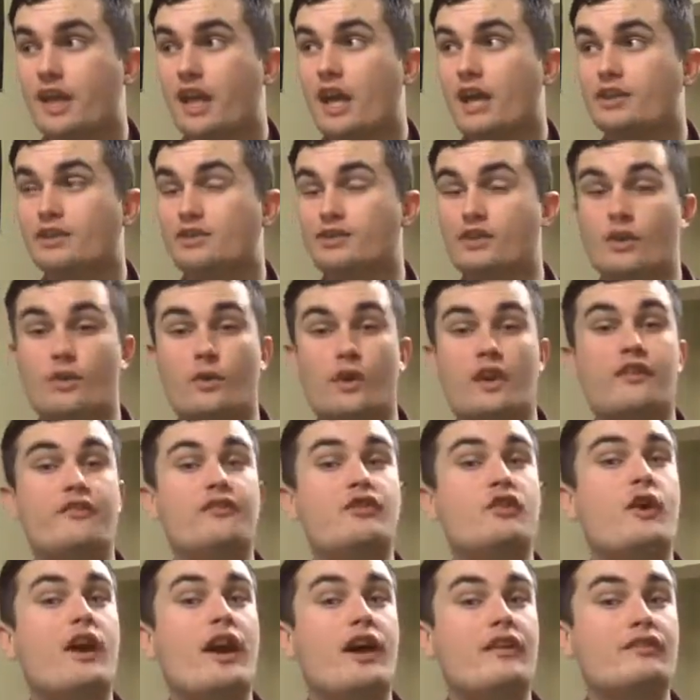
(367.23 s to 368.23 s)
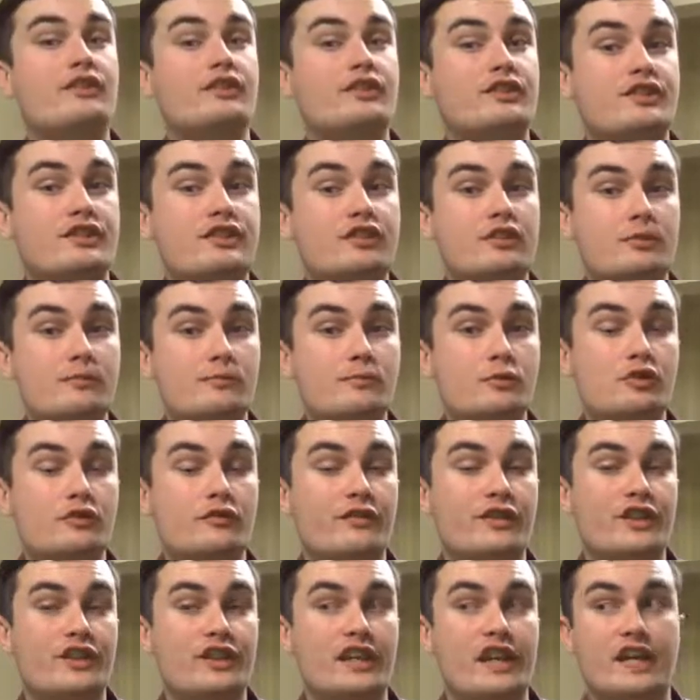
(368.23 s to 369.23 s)
So if you haven't seen the movie
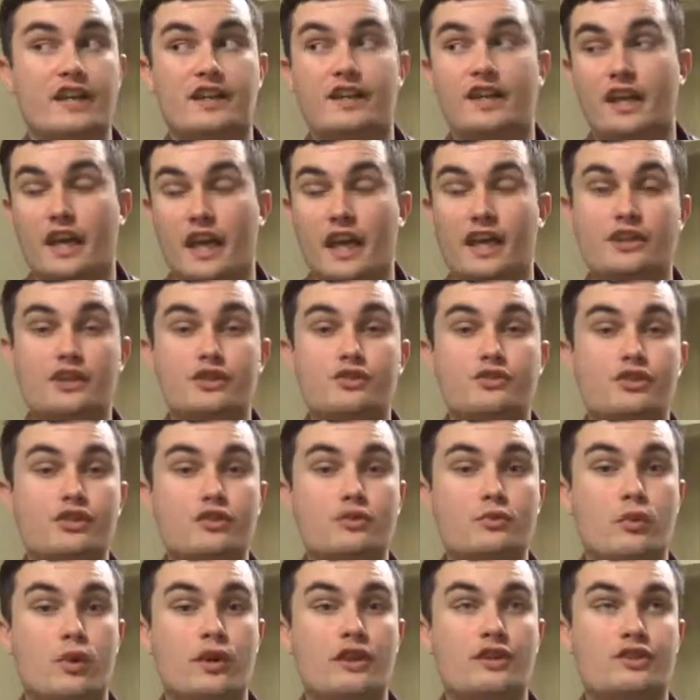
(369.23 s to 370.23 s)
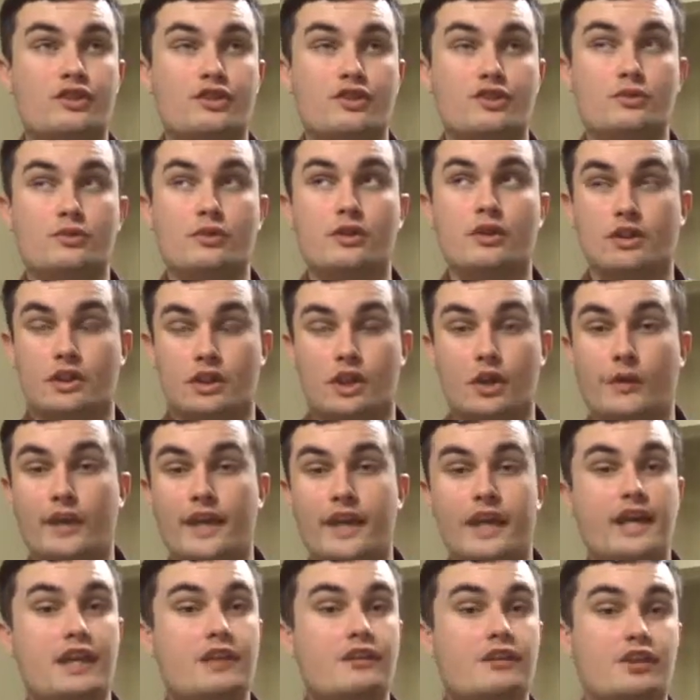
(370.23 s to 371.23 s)
yet and you do want to, go
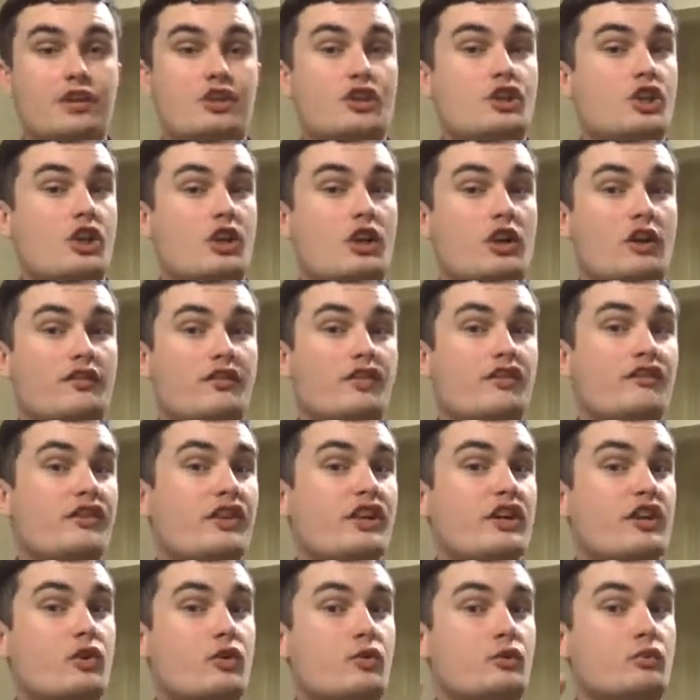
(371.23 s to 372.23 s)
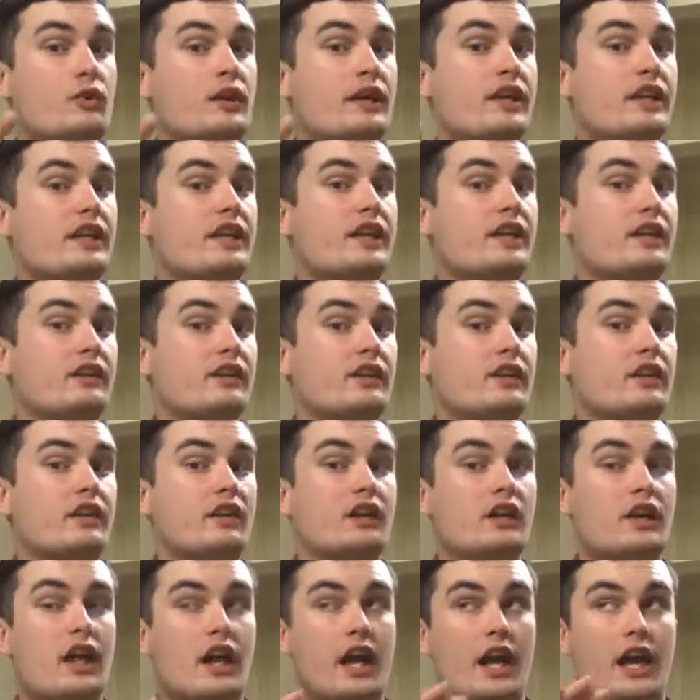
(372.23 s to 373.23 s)
ahead, shut off the video right here
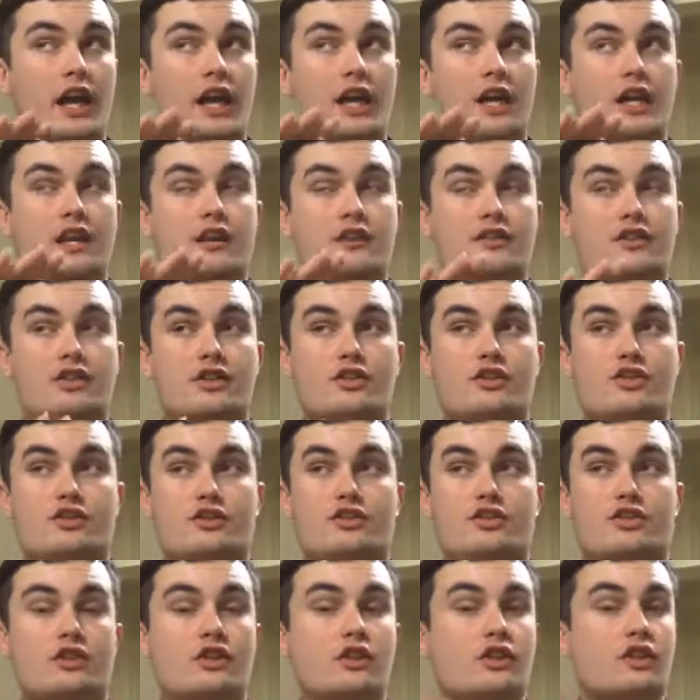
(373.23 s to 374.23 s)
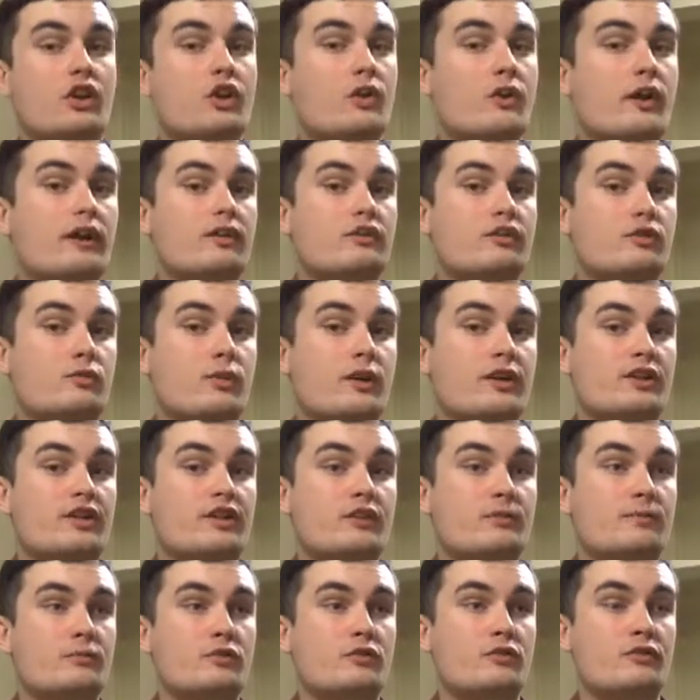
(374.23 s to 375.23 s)
and just go out to watch the
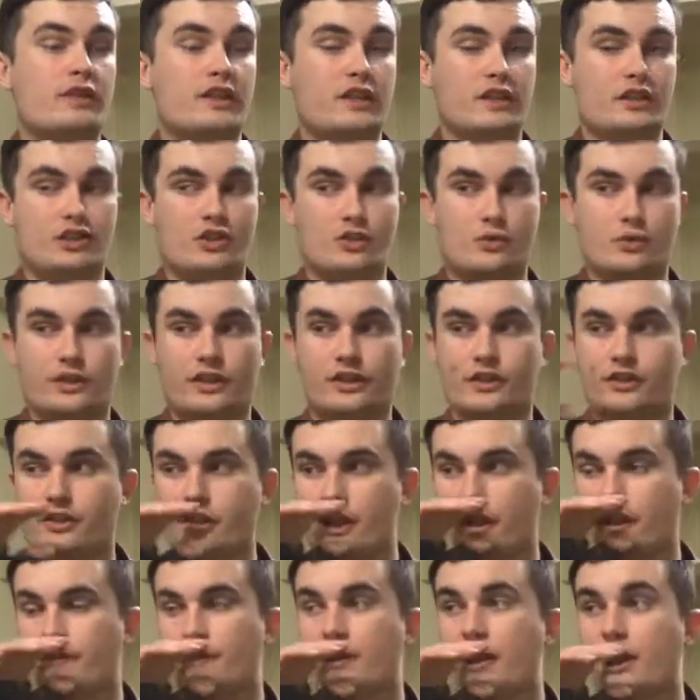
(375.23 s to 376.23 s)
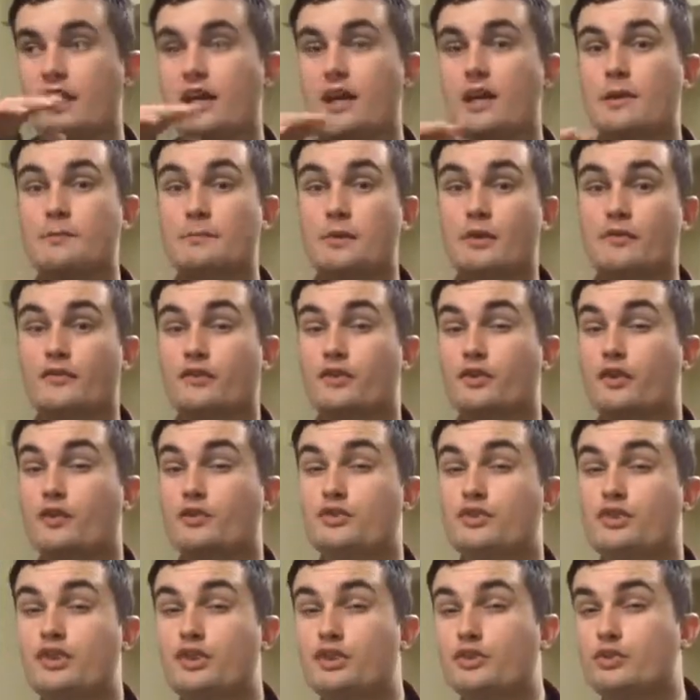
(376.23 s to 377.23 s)
movie, enjoy your time. But for
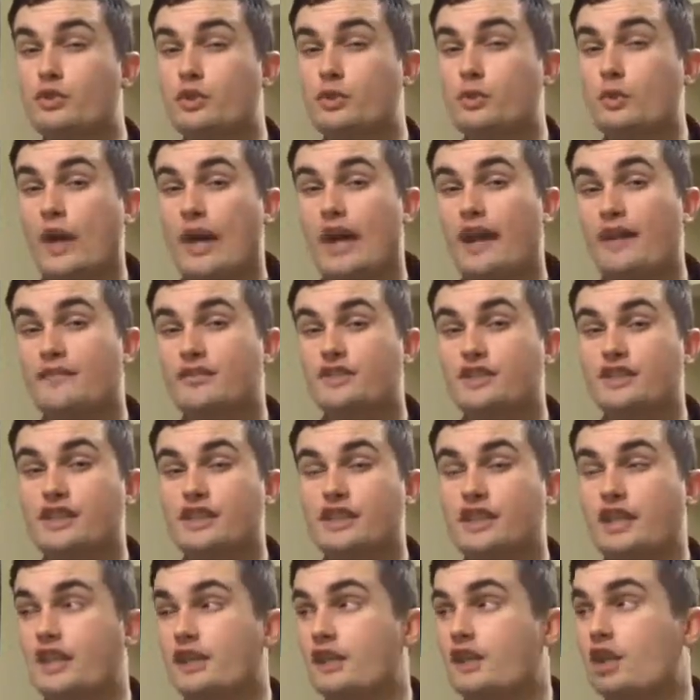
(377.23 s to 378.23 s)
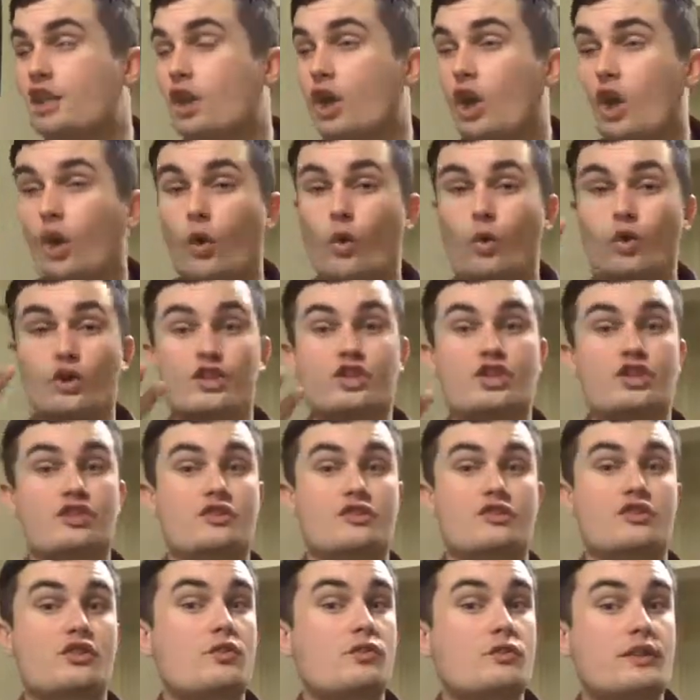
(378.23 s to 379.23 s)
those of you who have seen it or just
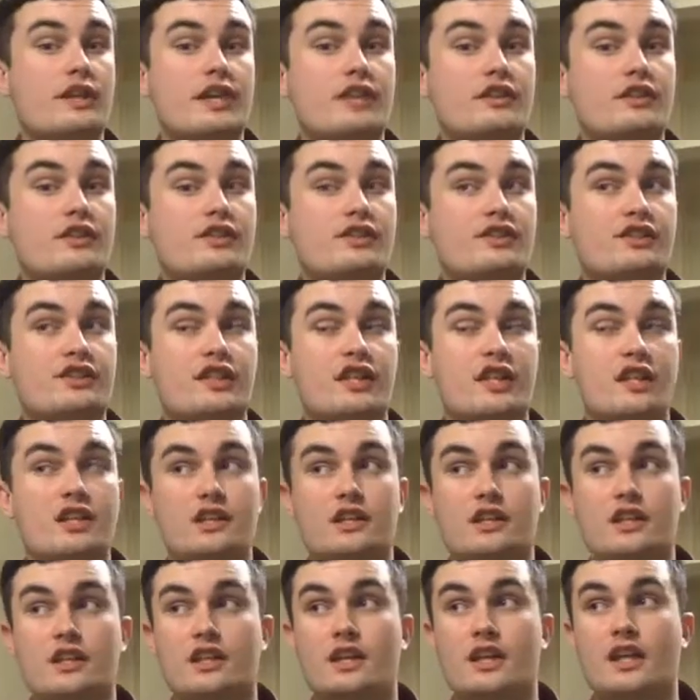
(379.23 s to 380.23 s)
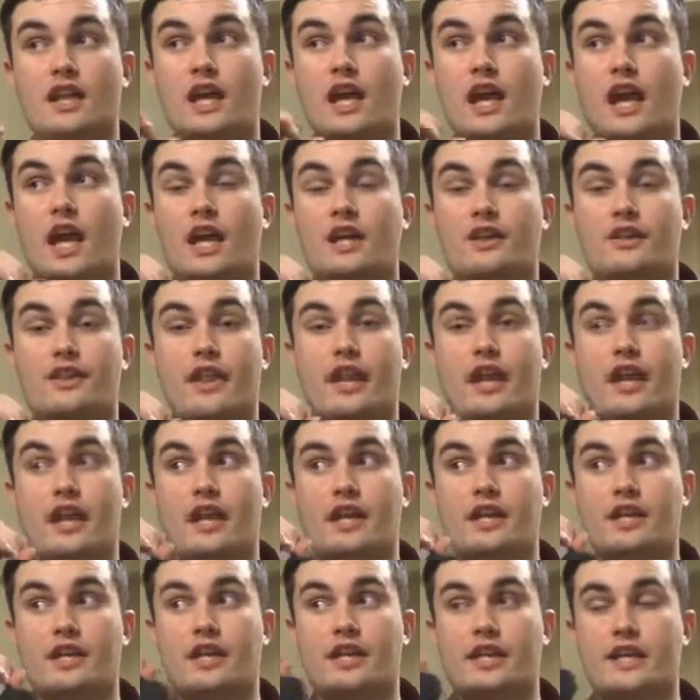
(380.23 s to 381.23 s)
don't care to see it,
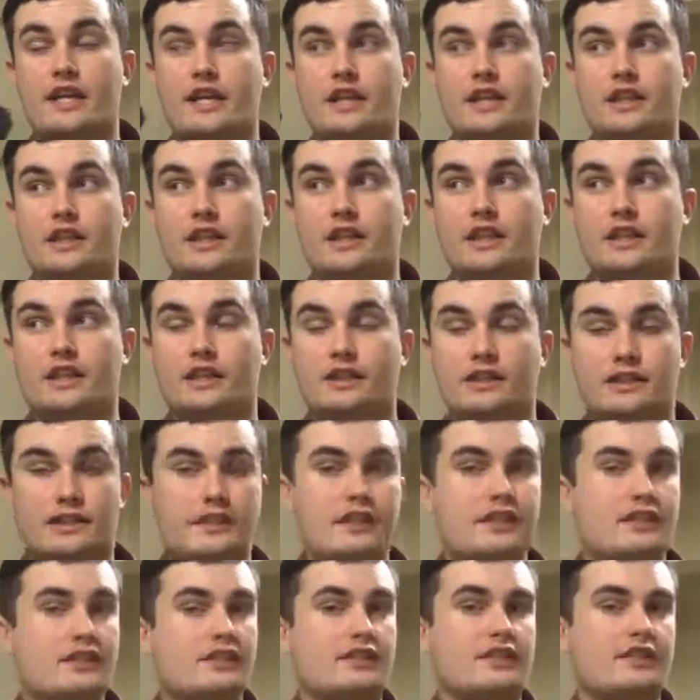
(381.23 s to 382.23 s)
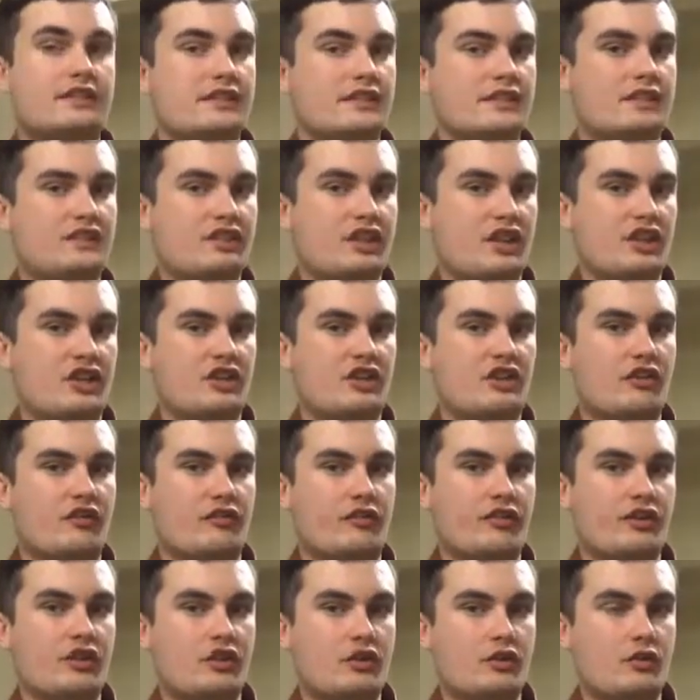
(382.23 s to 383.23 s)
then this is the section for
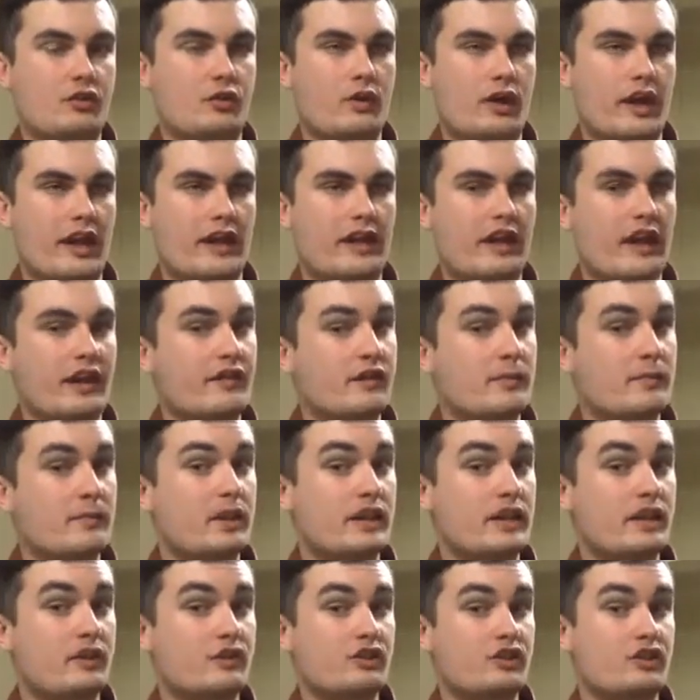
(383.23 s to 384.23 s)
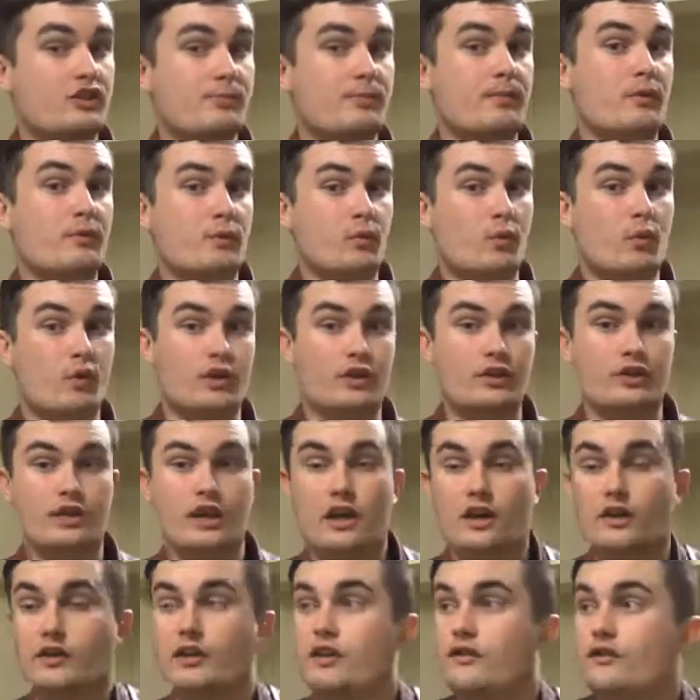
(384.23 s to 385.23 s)
you, and everybody else, you've been warned.
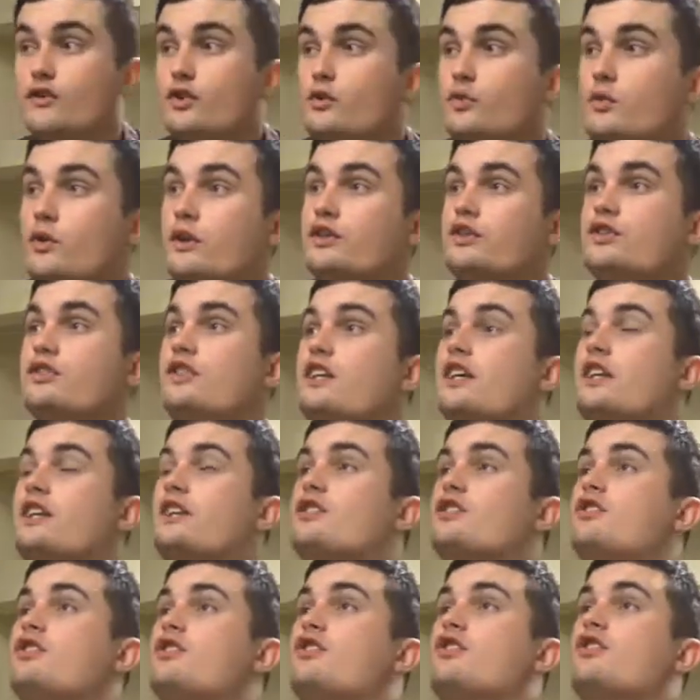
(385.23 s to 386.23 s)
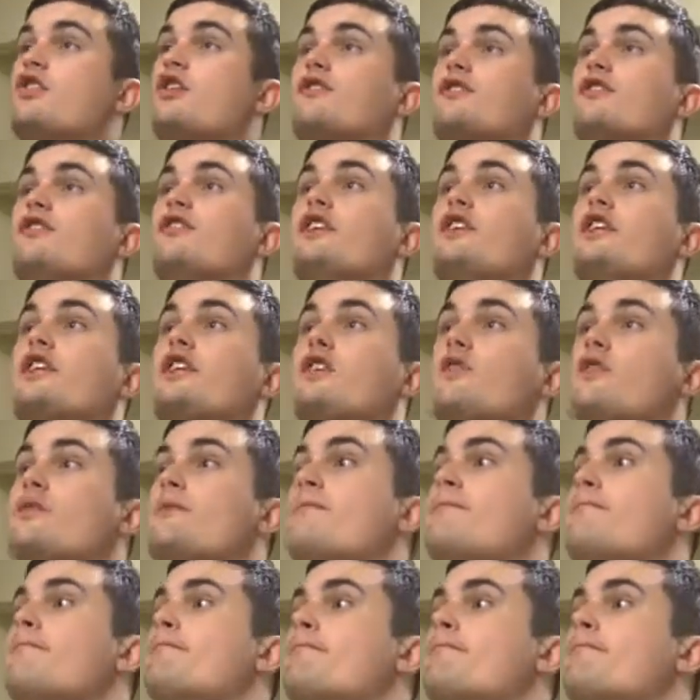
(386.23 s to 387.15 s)
I'll give you one second to turn off the video.